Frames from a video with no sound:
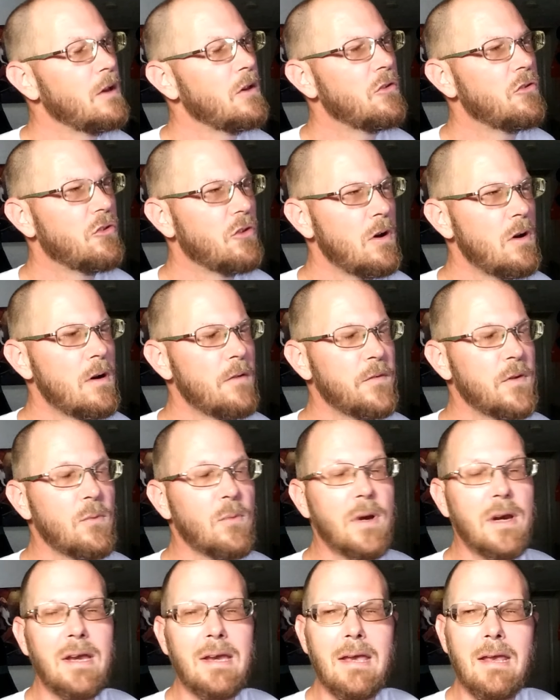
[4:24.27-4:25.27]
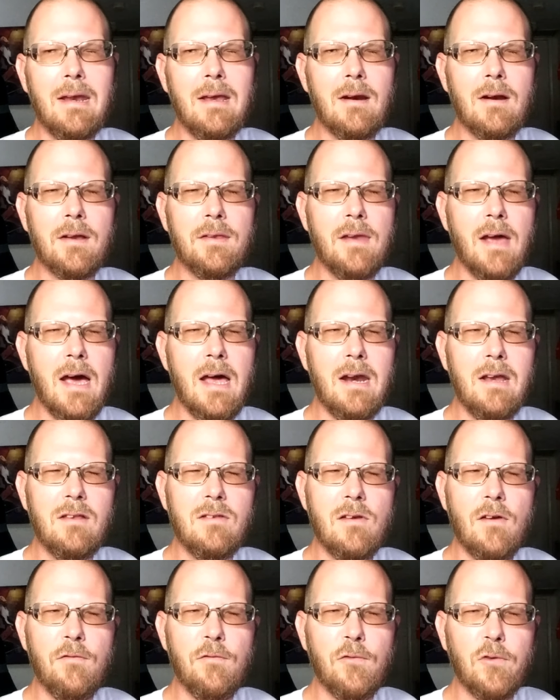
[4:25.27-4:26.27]
So if you wanna get in on that,
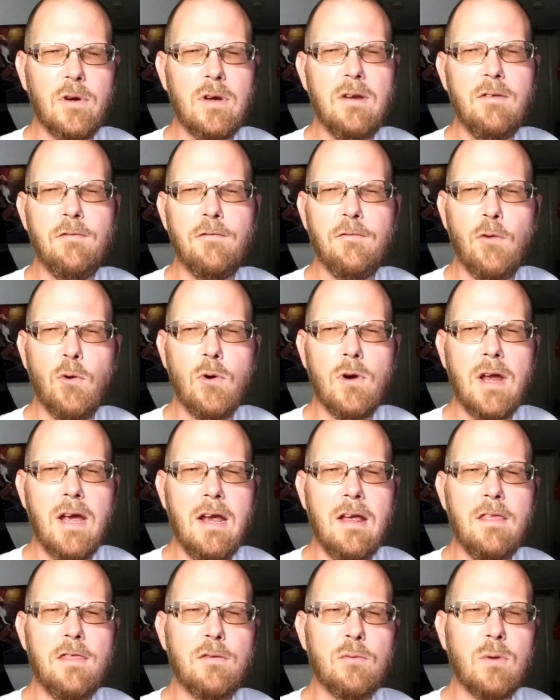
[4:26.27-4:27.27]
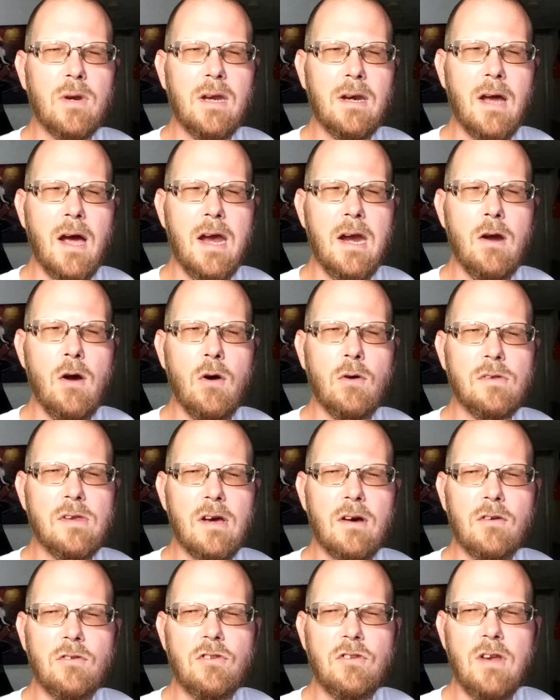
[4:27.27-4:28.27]
it's a free 4-day, 3-night
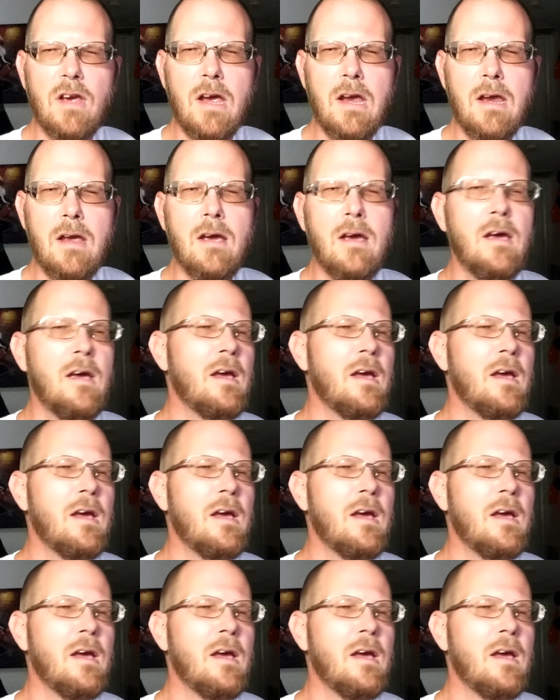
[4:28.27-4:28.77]
hotel stay